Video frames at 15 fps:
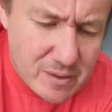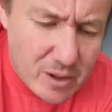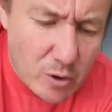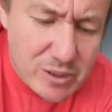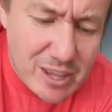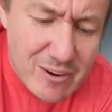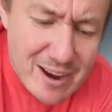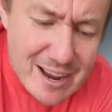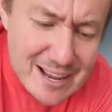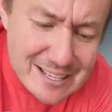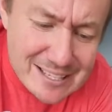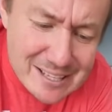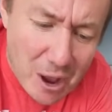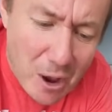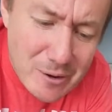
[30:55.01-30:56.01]
Oh, there it
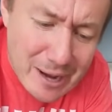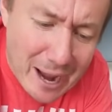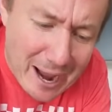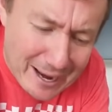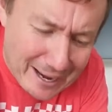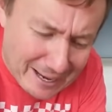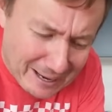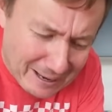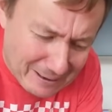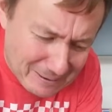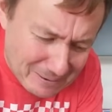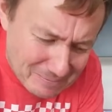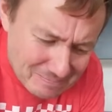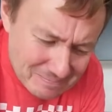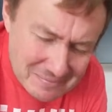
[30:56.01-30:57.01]
is. Okay.
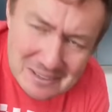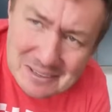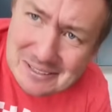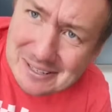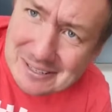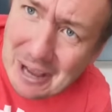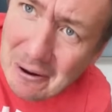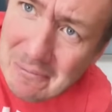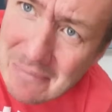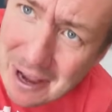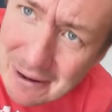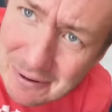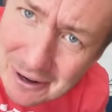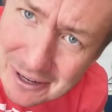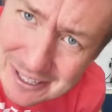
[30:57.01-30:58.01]
So now
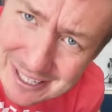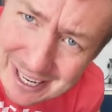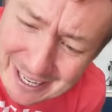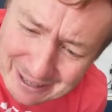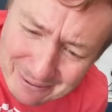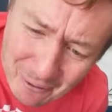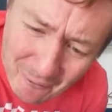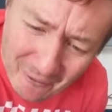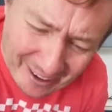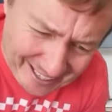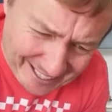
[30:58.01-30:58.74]
maybe I see why